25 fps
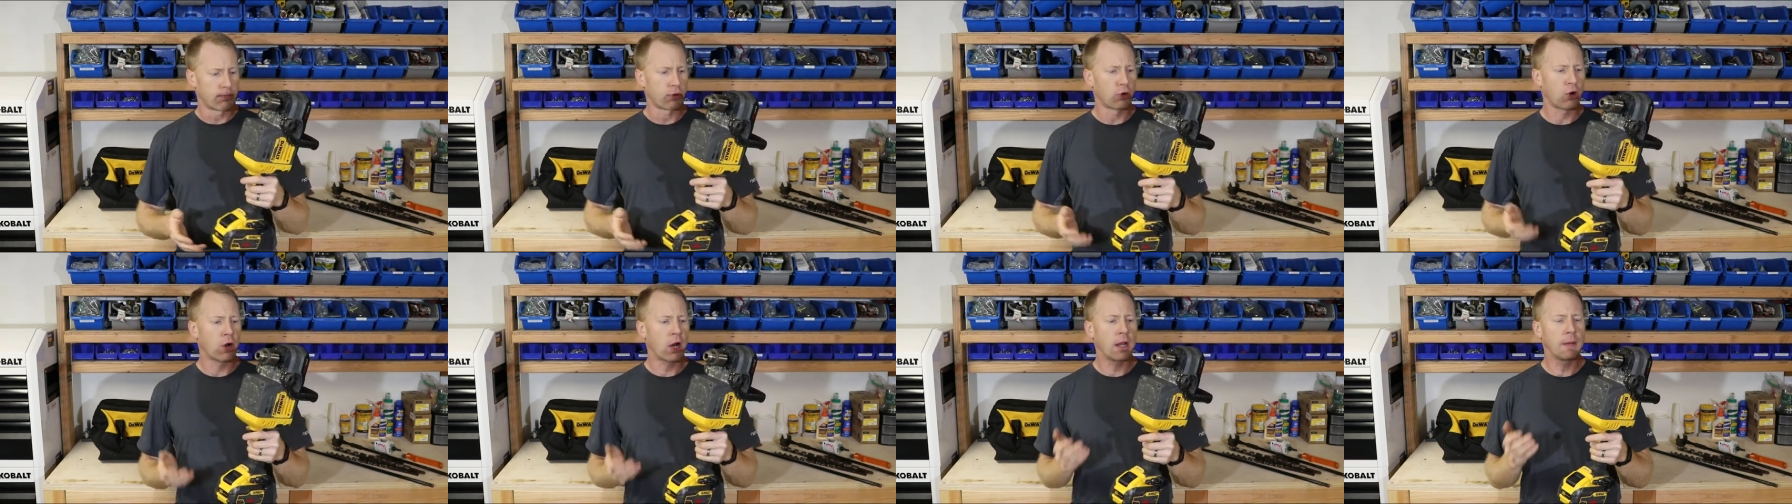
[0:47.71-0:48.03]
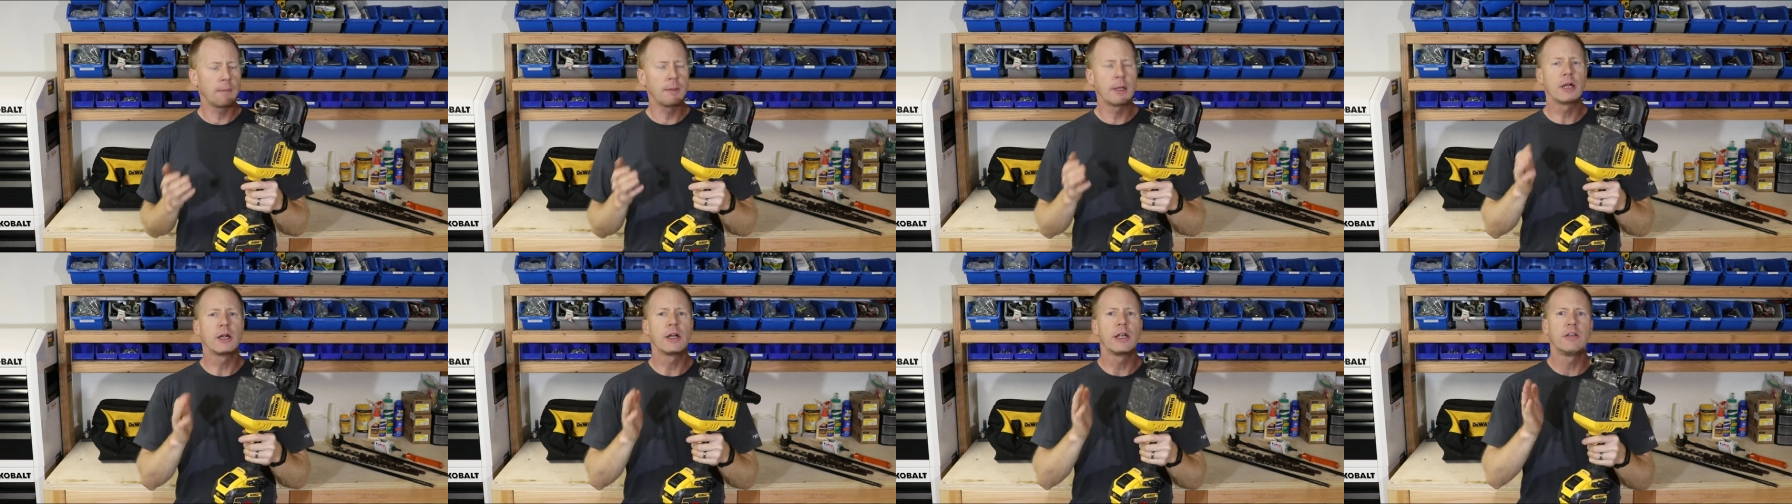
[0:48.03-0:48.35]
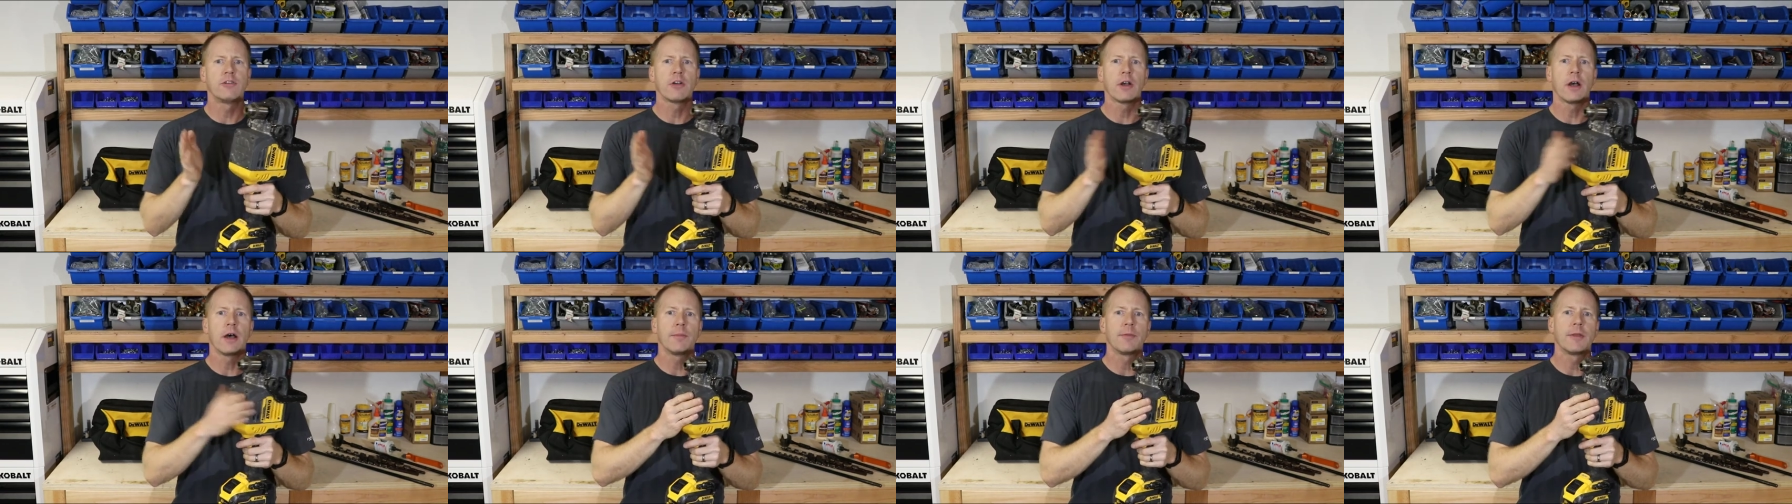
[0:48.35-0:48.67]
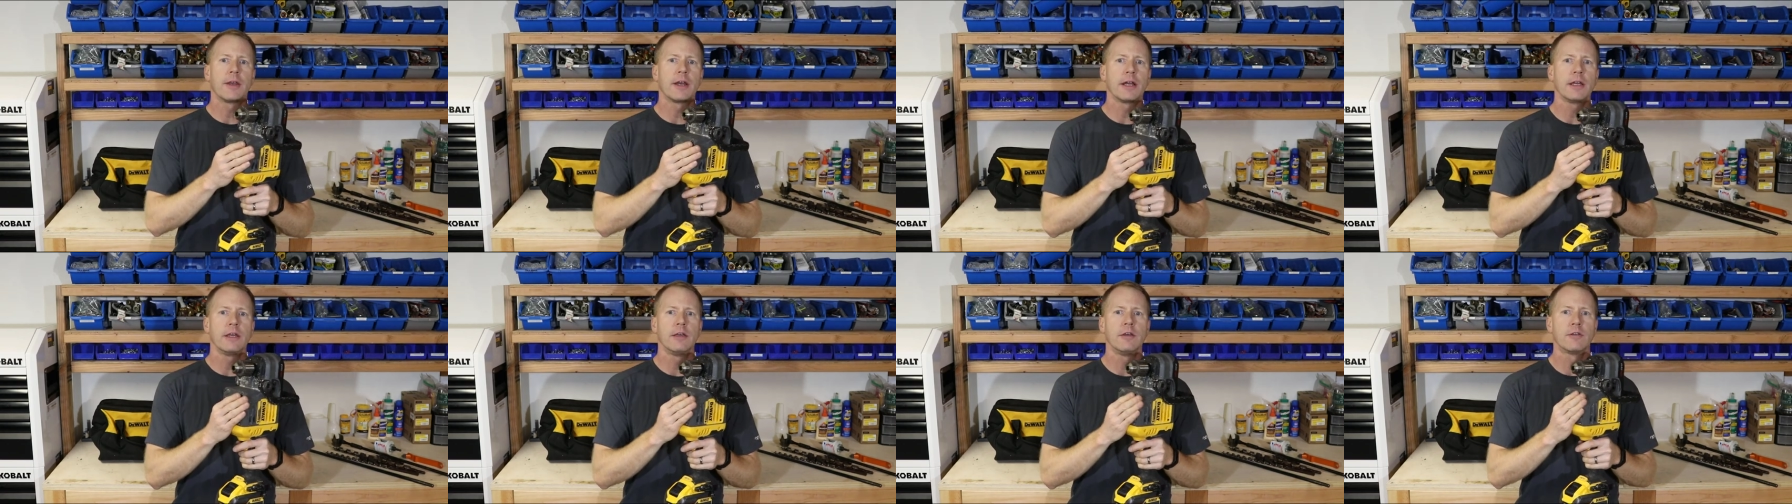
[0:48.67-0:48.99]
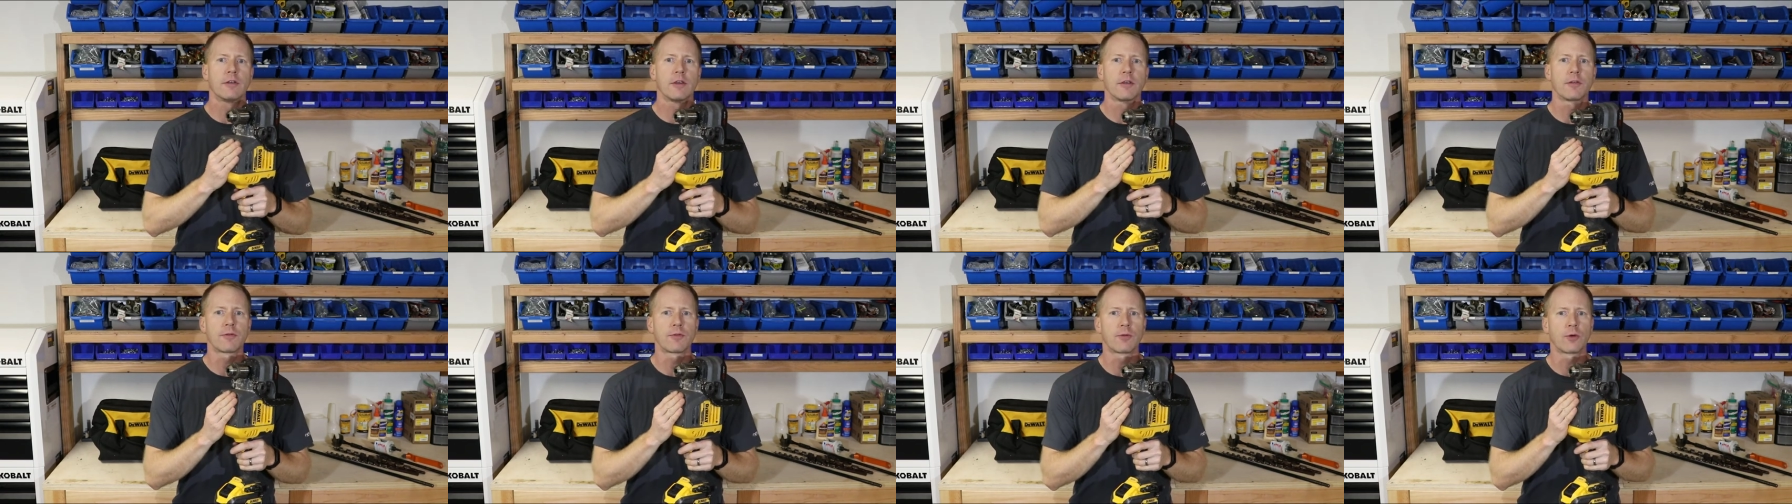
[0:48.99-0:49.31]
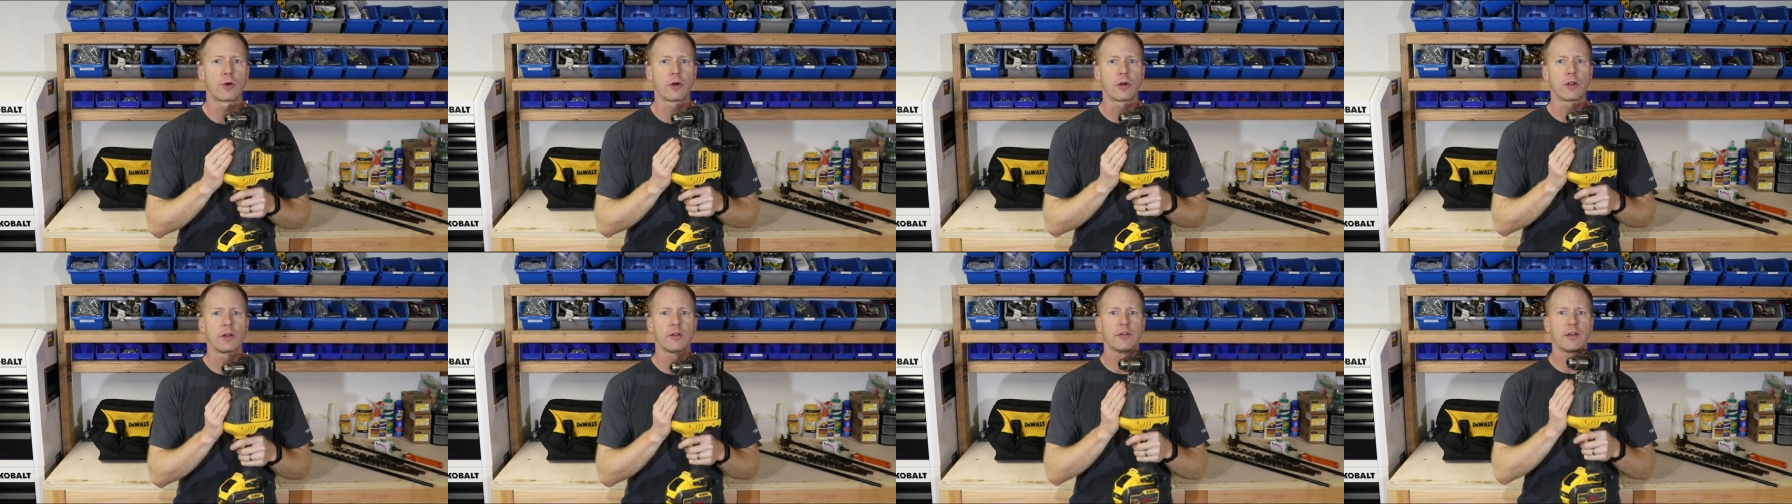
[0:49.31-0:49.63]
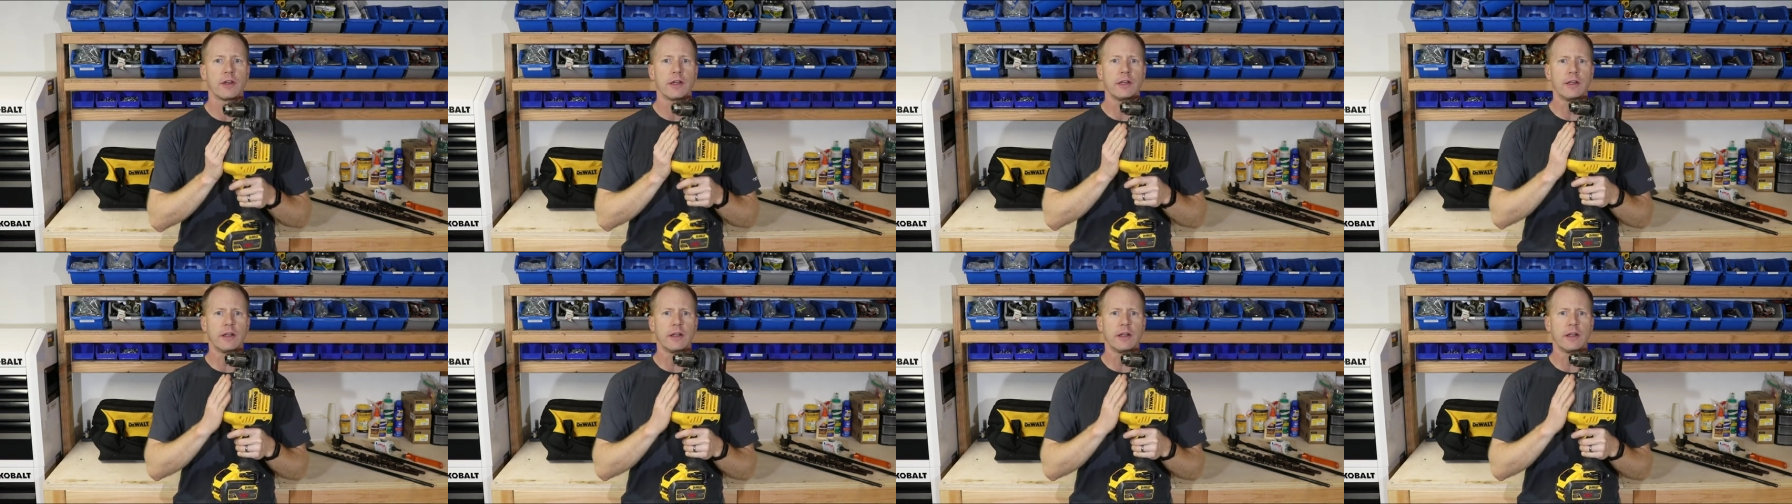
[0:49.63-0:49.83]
primary job that I use this for is I